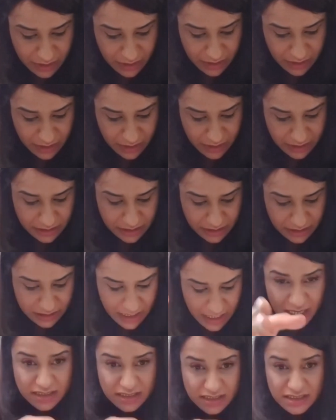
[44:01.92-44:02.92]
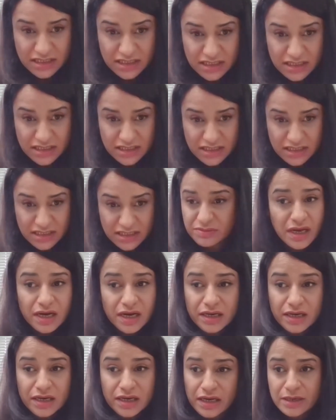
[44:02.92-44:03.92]
that's what they needed, and to
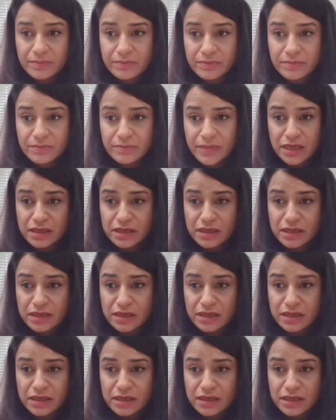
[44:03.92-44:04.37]
plug